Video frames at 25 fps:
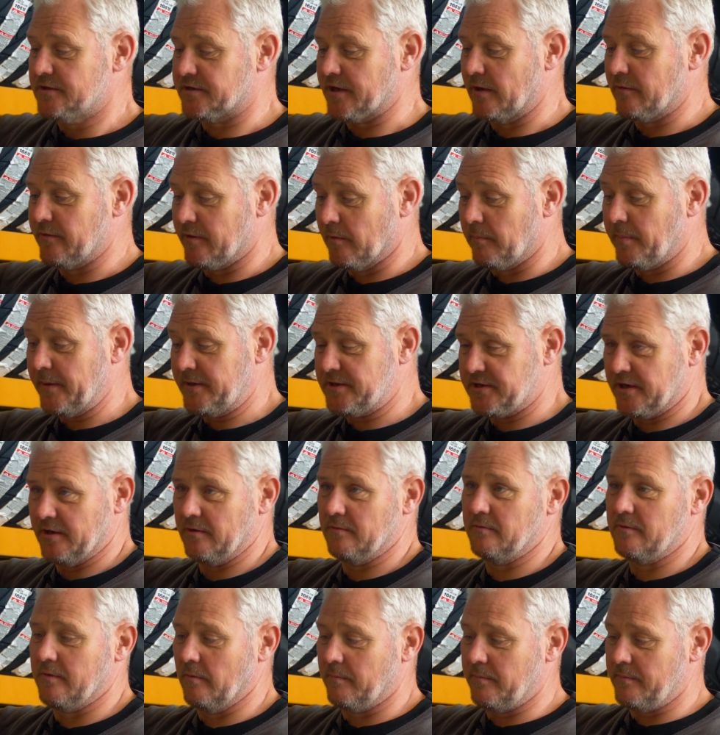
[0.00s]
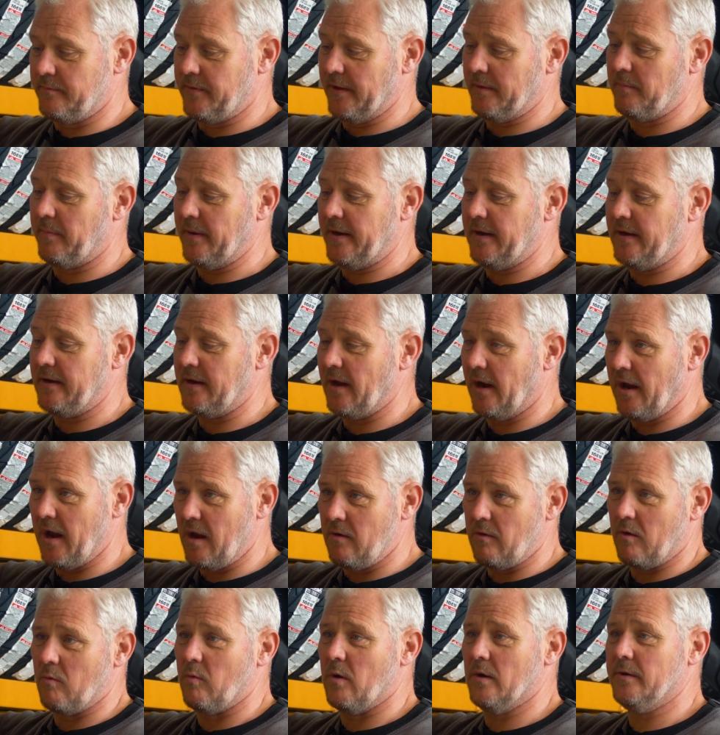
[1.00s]
So there'll be two. There'll be a
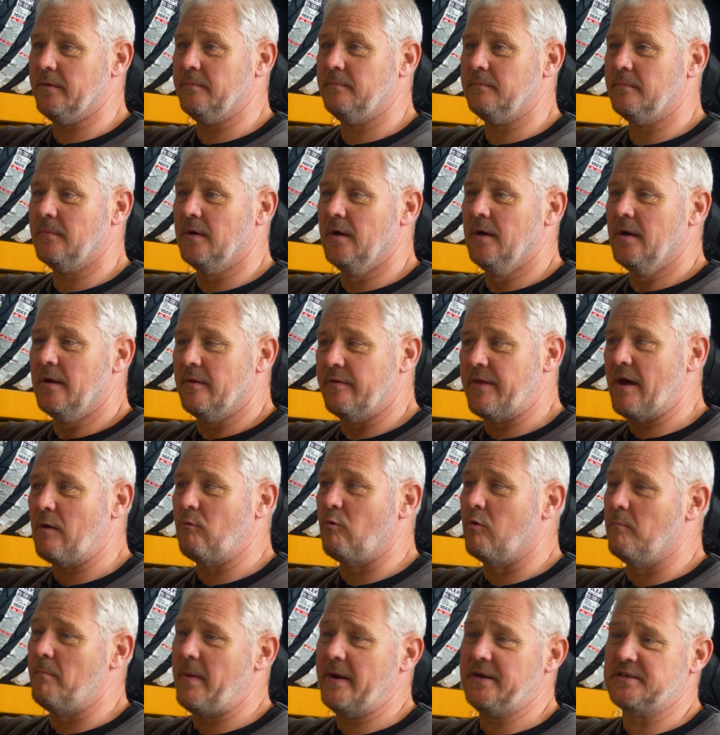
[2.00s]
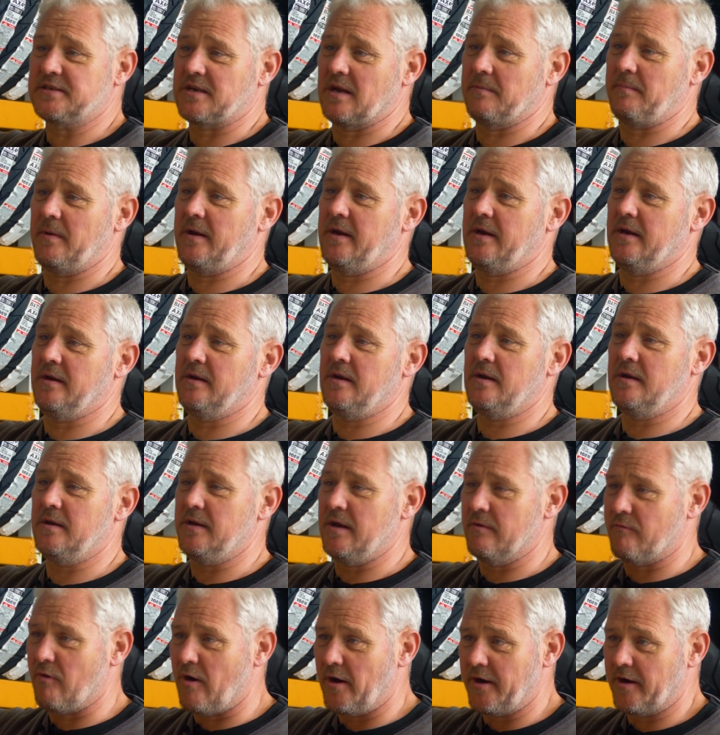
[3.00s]
lower one. Yeah. That will basically mean
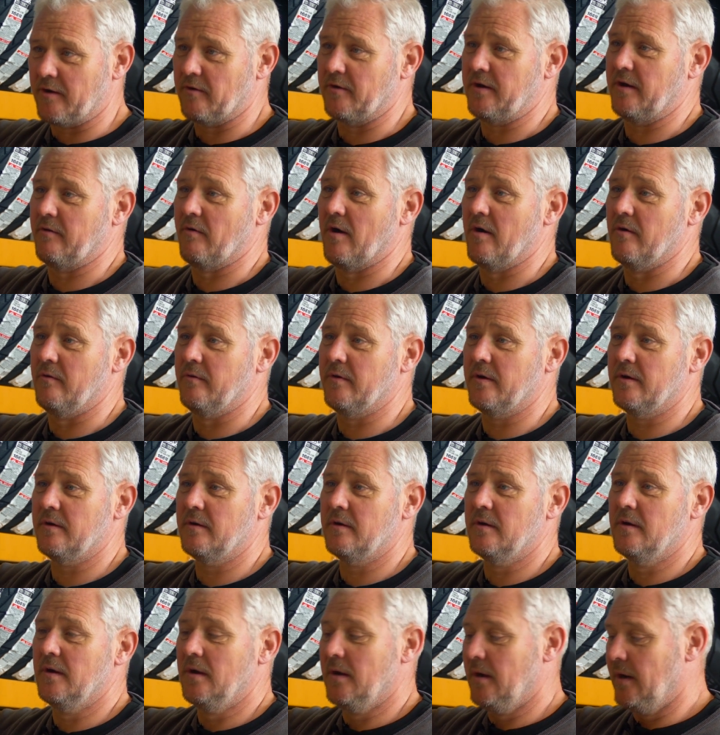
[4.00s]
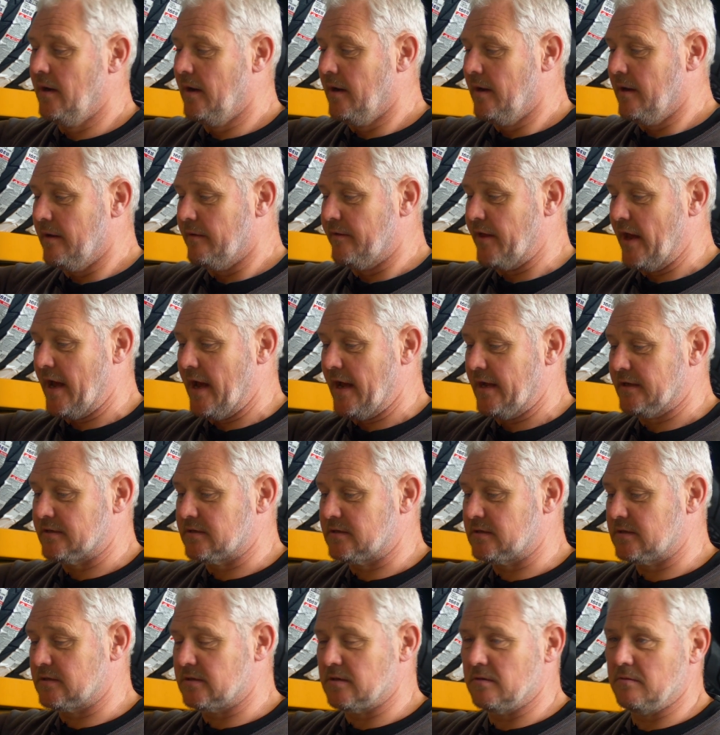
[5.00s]
you're riding on your own.
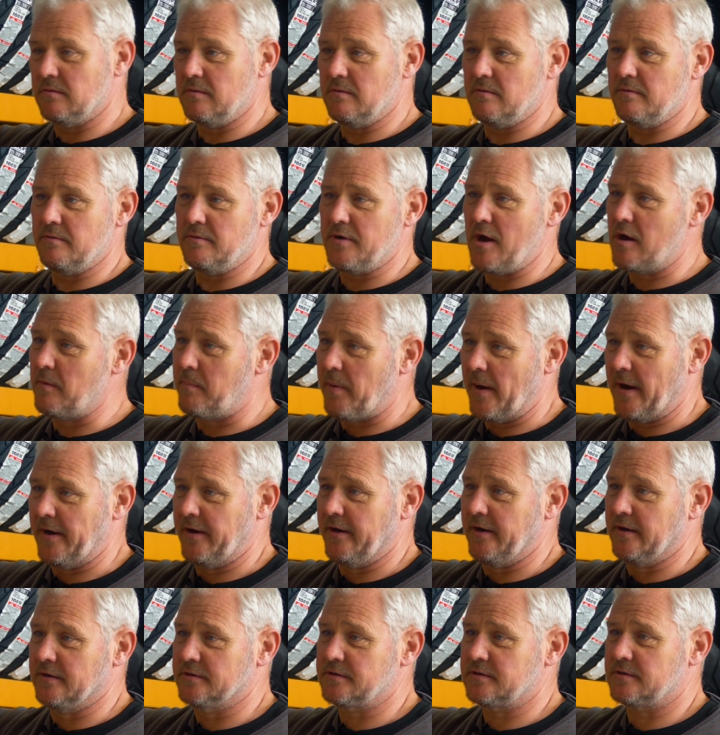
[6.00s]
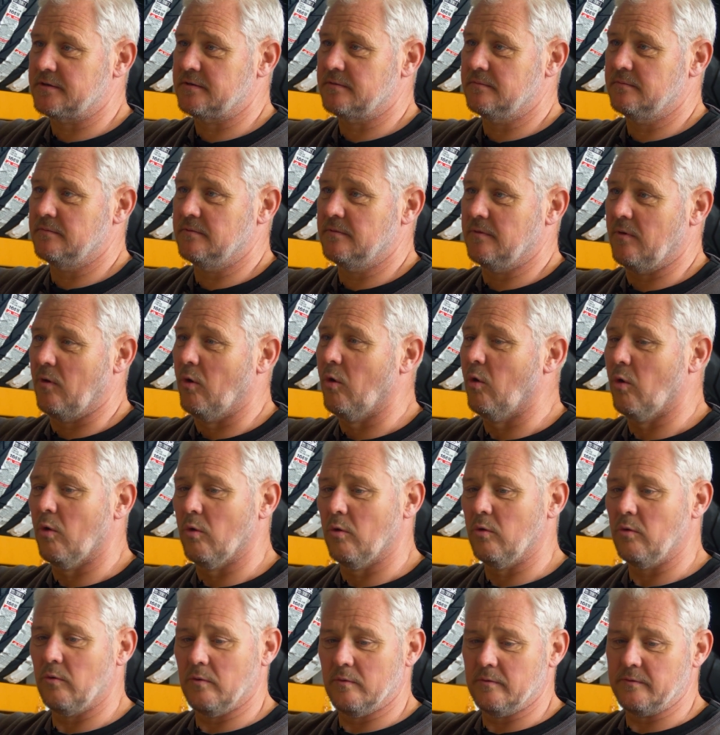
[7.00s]
There's no panniers,
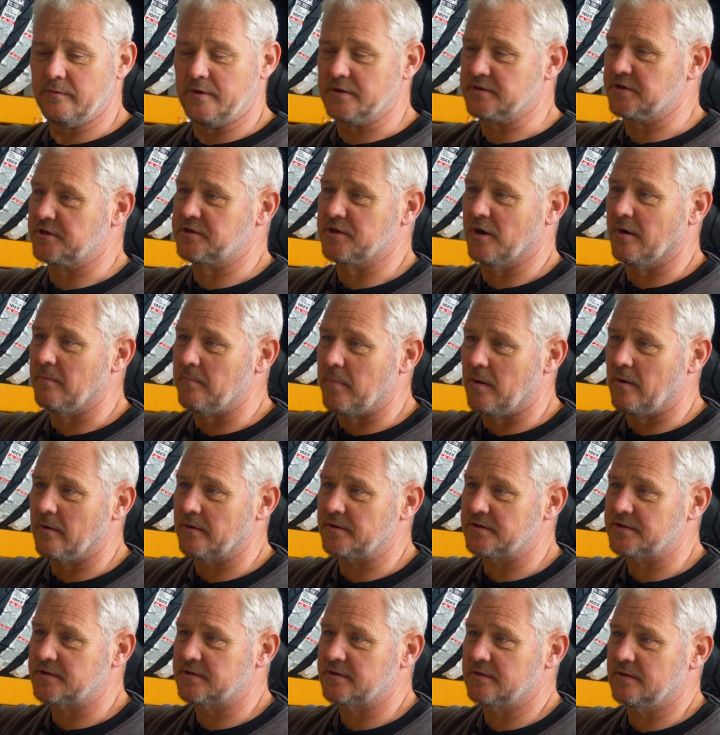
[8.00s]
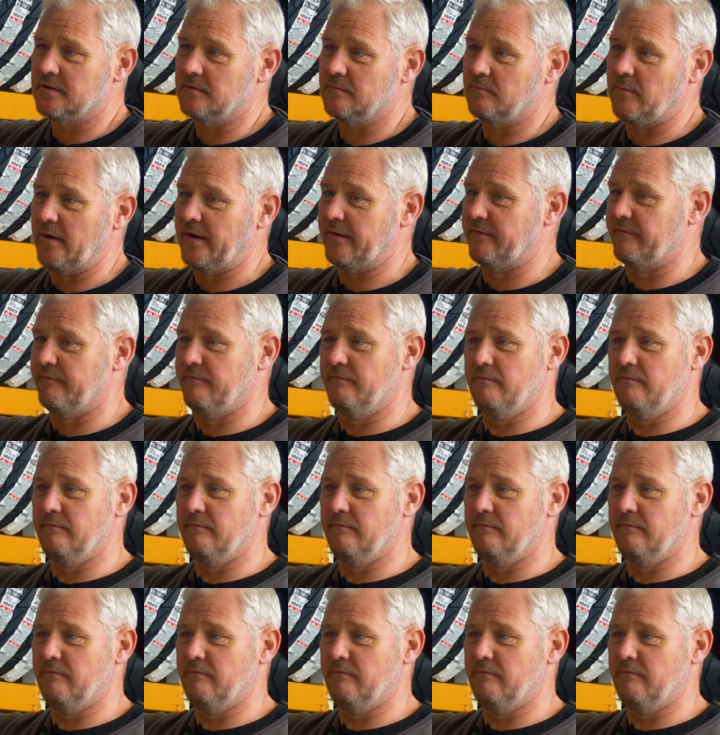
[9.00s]
or there's a top box with